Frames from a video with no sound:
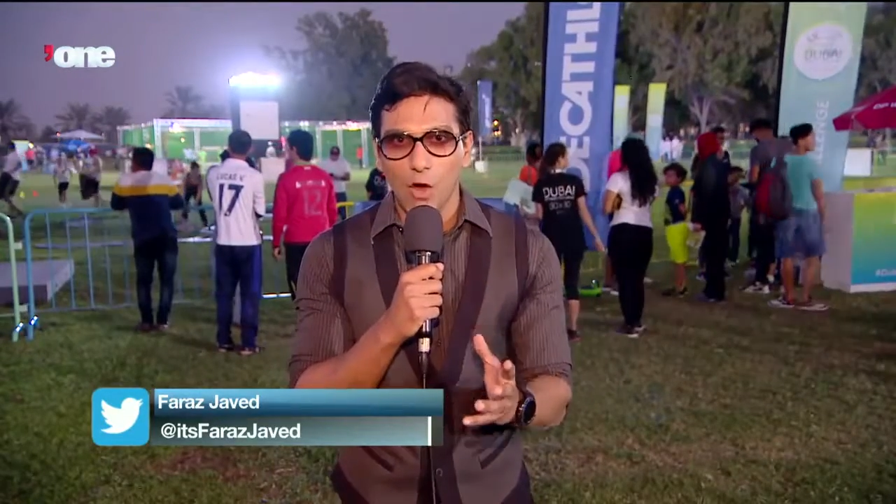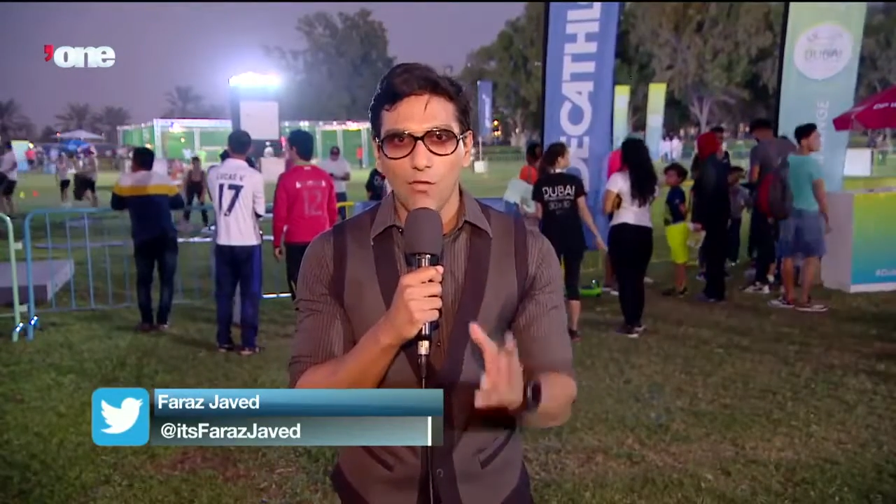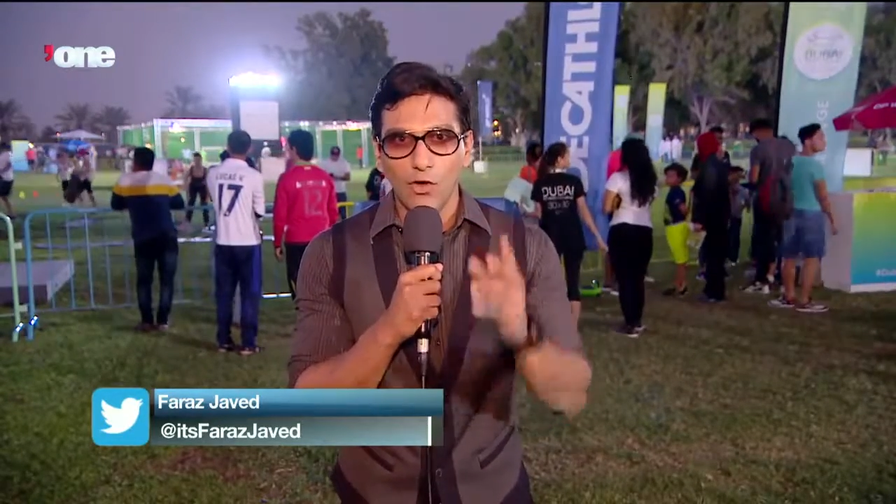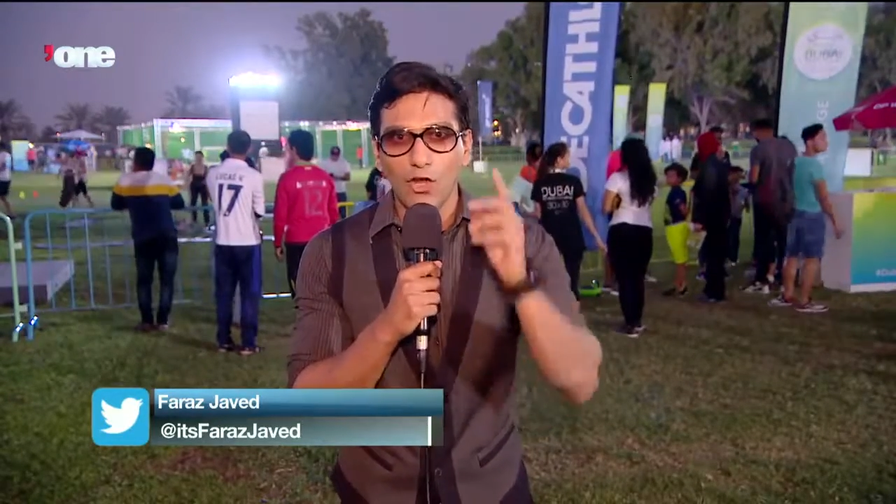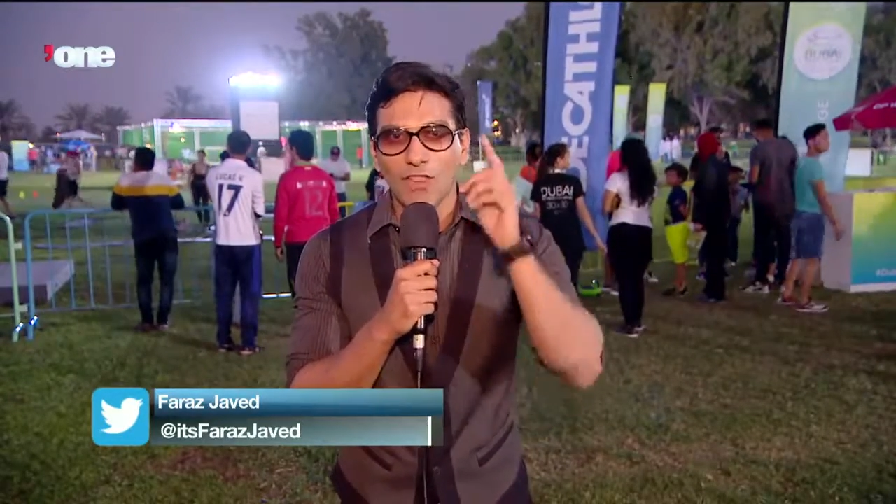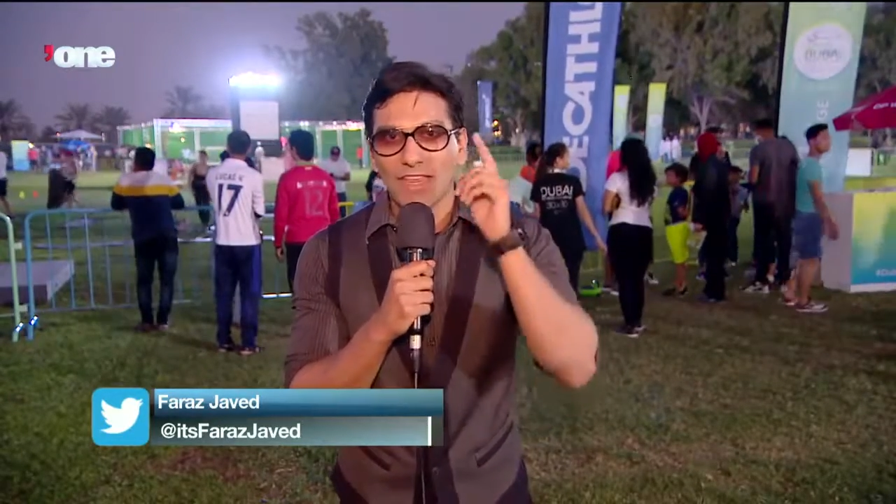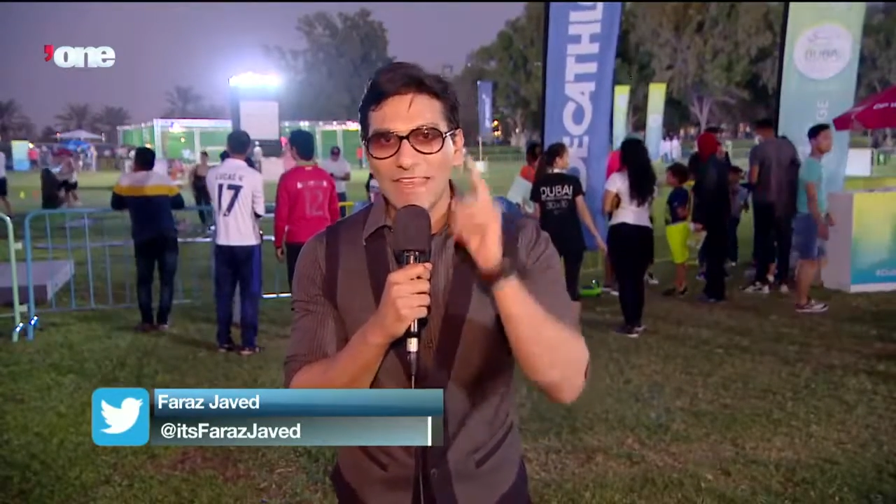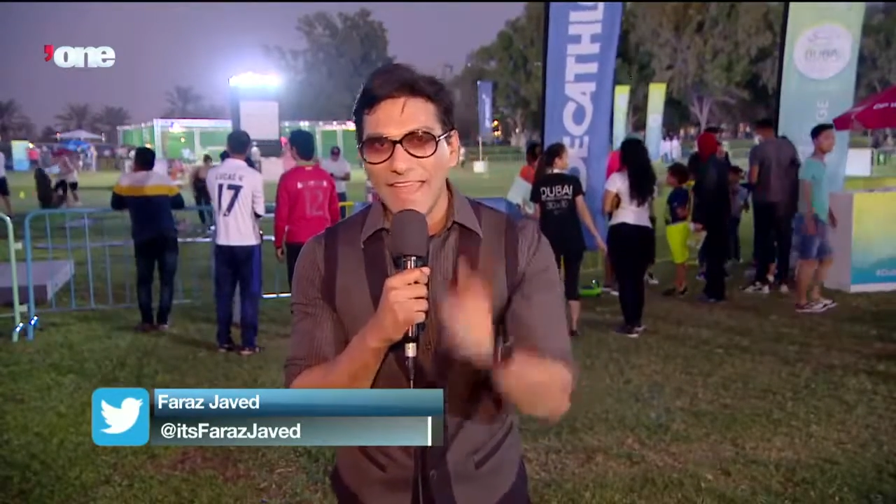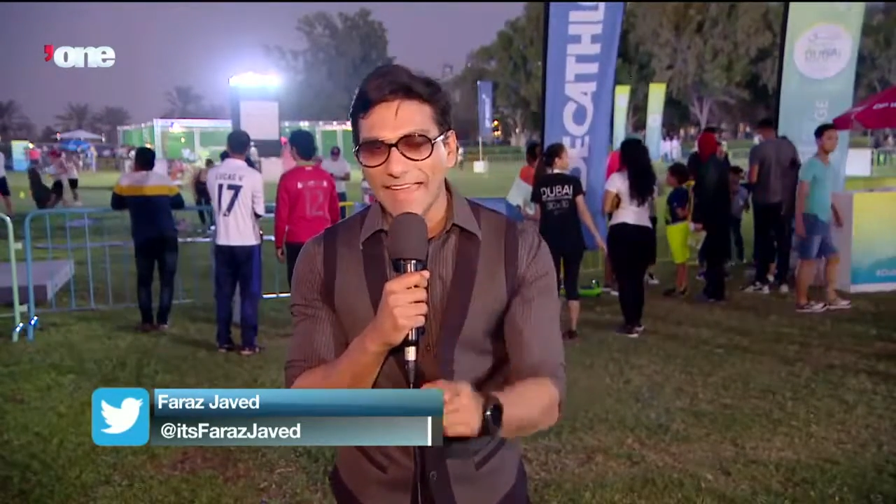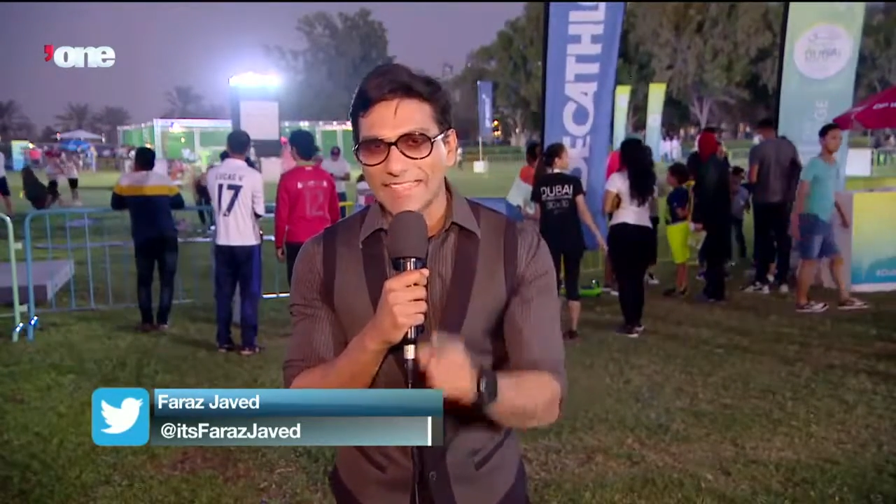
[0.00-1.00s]
over the
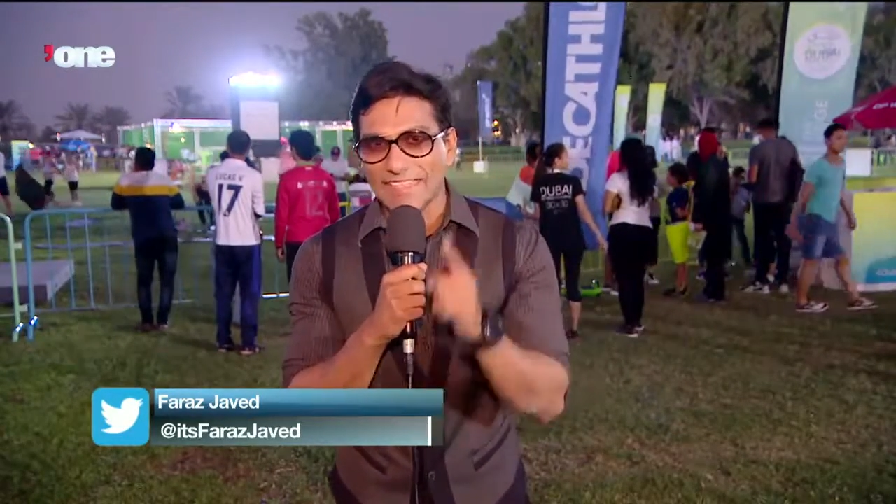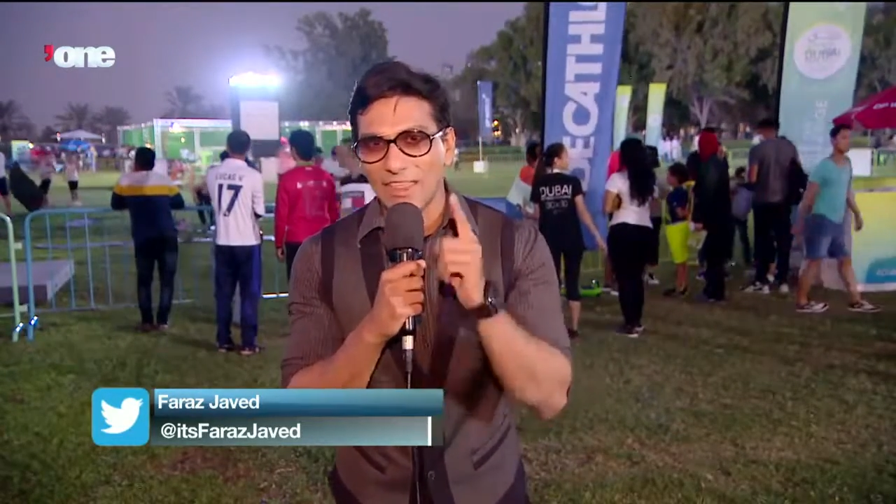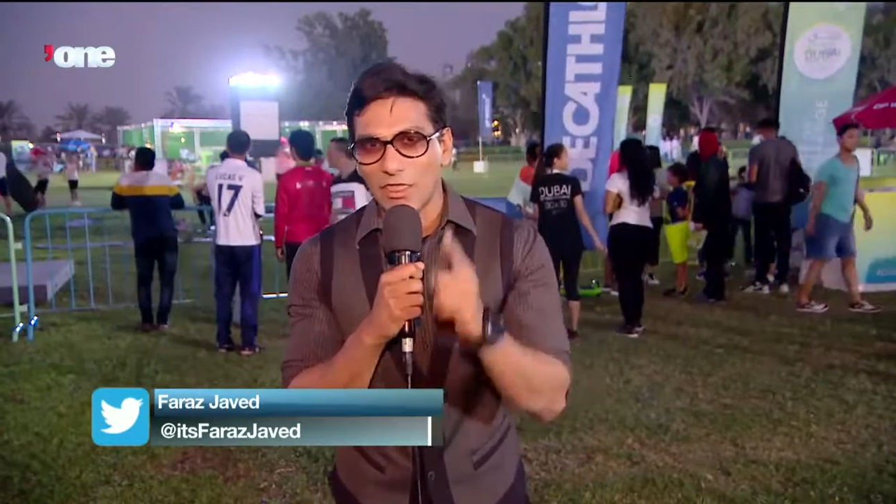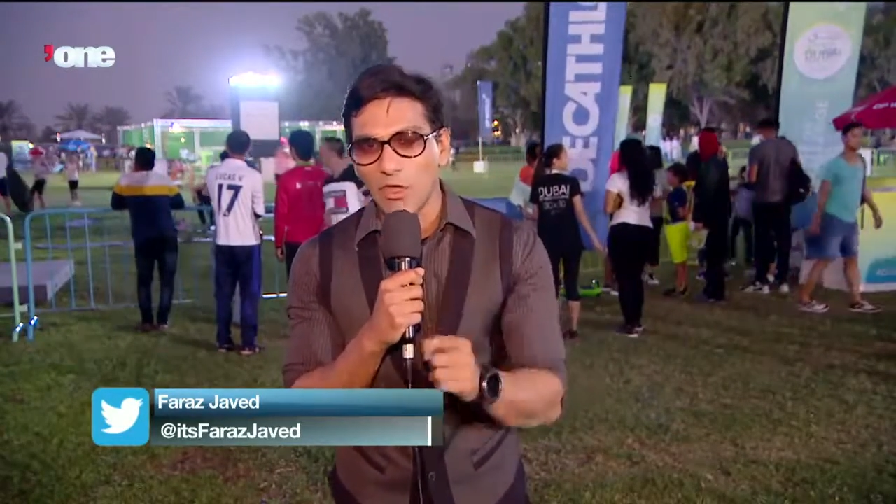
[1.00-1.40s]
next